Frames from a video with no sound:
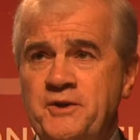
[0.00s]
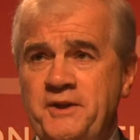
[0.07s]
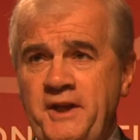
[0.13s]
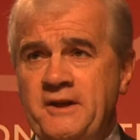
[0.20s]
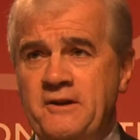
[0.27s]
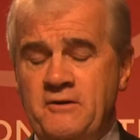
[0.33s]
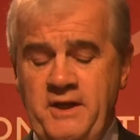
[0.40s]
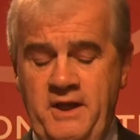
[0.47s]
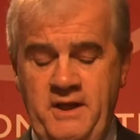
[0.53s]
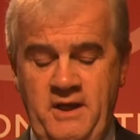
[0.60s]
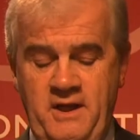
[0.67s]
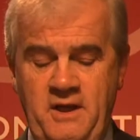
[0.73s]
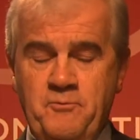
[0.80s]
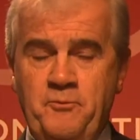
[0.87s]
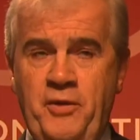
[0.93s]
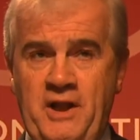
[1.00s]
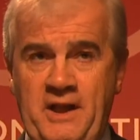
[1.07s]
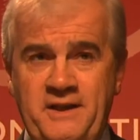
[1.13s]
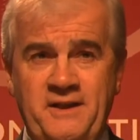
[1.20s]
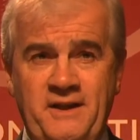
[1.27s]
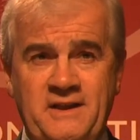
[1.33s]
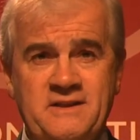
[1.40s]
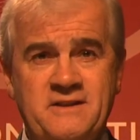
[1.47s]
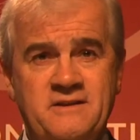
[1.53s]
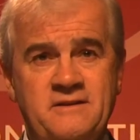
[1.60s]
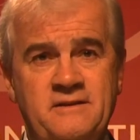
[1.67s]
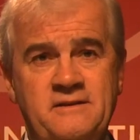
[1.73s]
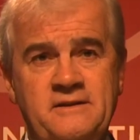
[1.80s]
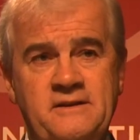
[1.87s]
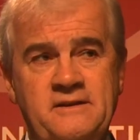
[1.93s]
particularly in politics.
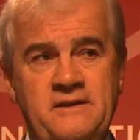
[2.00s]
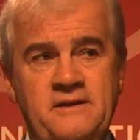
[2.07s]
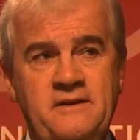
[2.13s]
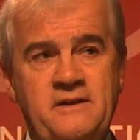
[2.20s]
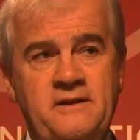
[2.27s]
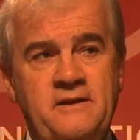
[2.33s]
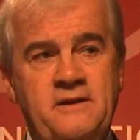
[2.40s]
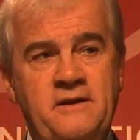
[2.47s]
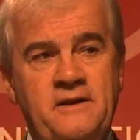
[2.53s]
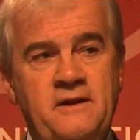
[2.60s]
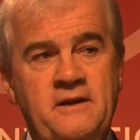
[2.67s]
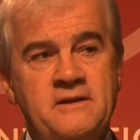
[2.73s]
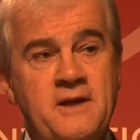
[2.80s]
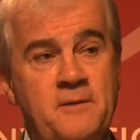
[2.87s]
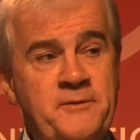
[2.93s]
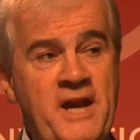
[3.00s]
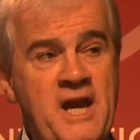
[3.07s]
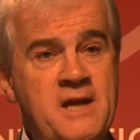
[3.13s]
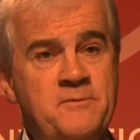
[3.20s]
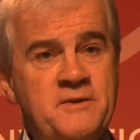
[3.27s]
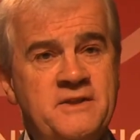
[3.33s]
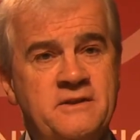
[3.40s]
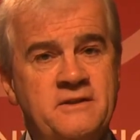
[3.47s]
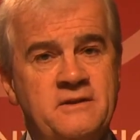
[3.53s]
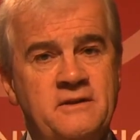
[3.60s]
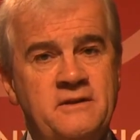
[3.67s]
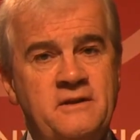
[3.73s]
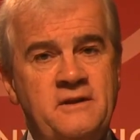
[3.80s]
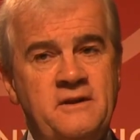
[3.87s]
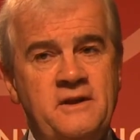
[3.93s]
Sometimes
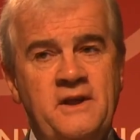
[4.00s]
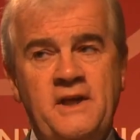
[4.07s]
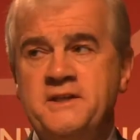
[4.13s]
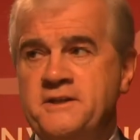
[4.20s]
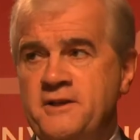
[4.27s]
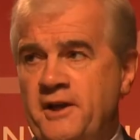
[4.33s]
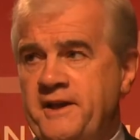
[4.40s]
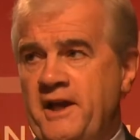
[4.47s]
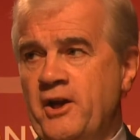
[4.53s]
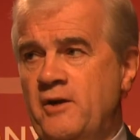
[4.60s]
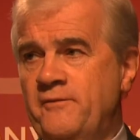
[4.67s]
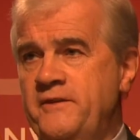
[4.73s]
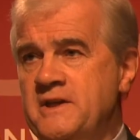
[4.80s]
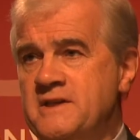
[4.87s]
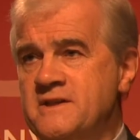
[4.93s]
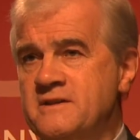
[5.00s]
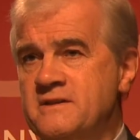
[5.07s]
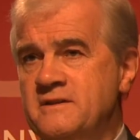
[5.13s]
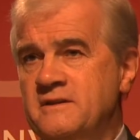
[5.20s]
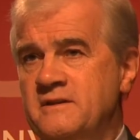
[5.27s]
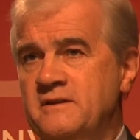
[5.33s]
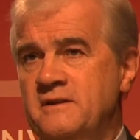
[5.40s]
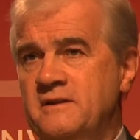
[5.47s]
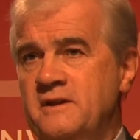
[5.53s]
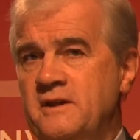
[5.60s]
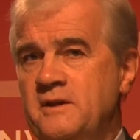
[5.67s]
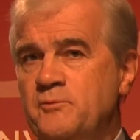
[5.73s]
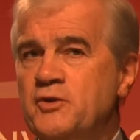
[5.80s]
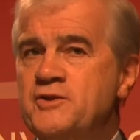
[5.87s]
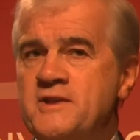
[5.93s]
it's not that obvious,
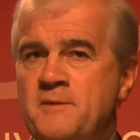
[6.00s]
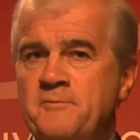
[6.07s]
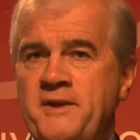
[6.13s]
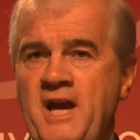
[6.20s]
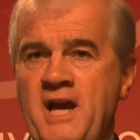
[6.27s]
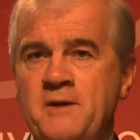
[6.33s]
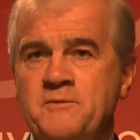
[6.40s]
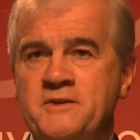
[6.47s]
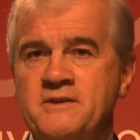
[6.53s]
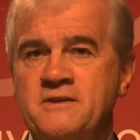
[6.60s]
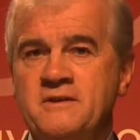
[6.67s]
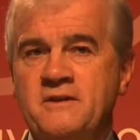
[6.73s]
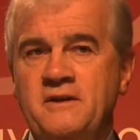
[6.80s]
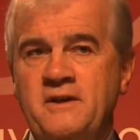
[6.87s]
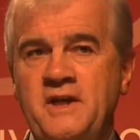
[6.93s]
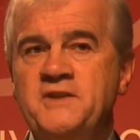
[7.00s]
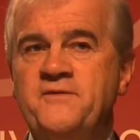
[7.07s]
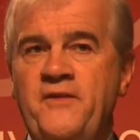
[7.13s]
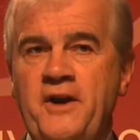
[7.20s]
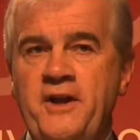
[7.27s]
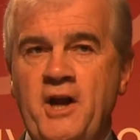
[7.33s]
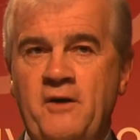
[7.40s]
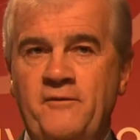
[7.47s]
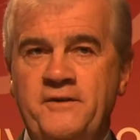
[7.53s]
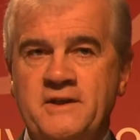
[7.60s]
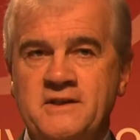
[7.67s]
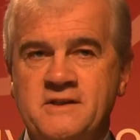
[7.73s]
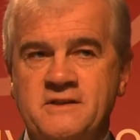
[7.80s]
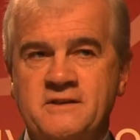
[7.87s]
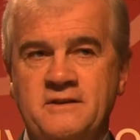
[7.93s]
but sometimes it's very
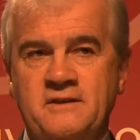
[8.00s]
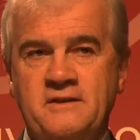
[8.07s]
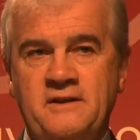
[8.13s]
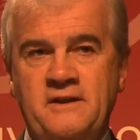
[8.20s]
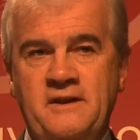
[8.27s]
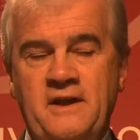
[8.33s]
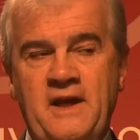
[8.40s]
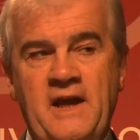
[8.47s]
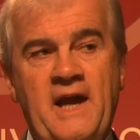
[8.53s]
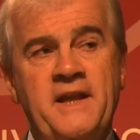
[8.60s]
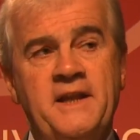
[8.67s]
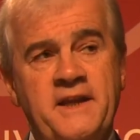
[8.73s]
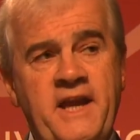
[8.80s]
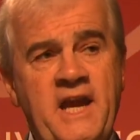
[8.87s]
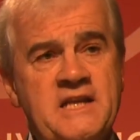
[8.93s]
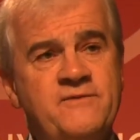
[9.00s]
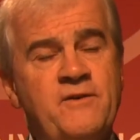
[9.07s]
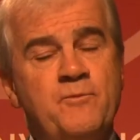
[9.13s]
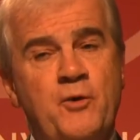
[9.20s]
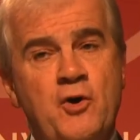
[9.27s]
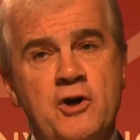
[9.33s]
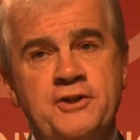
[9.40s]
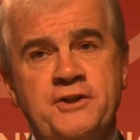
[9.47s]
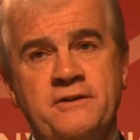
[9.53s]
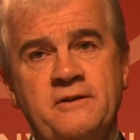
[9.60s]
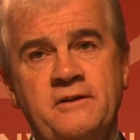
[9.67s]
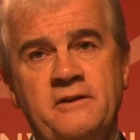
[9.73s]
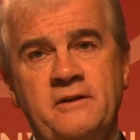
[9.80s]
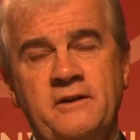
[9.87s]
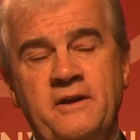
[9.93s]
obvious. And in the case of
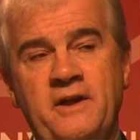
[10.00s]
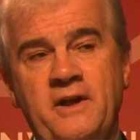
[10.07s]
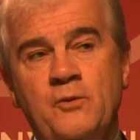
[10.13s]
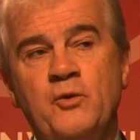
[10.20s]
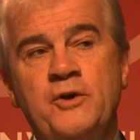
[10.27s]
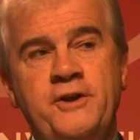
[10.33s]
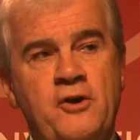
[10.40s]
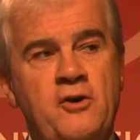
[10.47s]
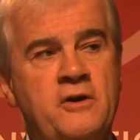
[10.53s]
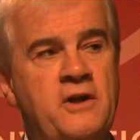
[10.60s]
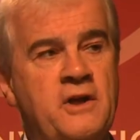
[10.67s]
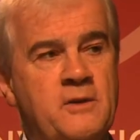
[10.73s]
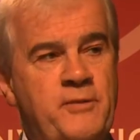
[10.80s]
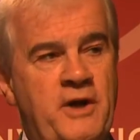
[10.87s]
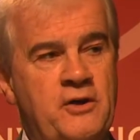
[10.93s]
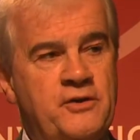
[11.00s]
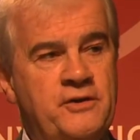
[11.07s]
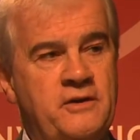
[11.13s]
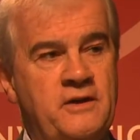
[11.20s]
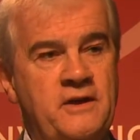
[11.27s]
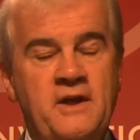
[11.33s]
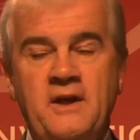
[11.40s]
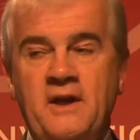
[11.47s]
abortion, we're talking about